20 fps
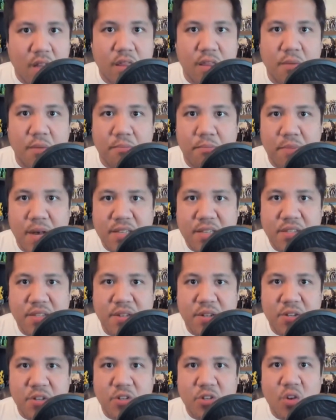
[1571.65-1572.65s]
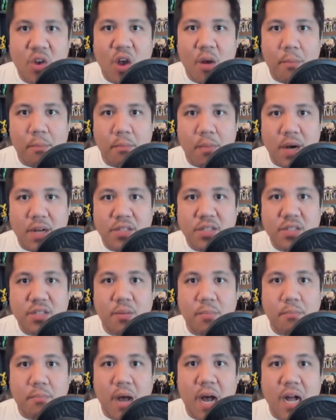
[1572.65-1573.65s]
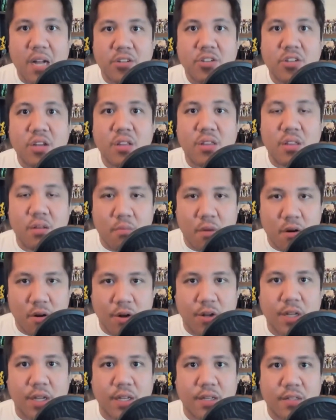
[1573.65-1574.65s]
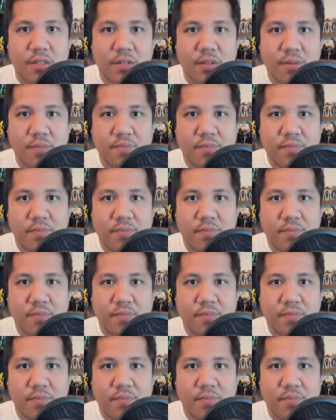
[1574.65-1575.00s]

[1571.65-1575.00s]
The message must match the market.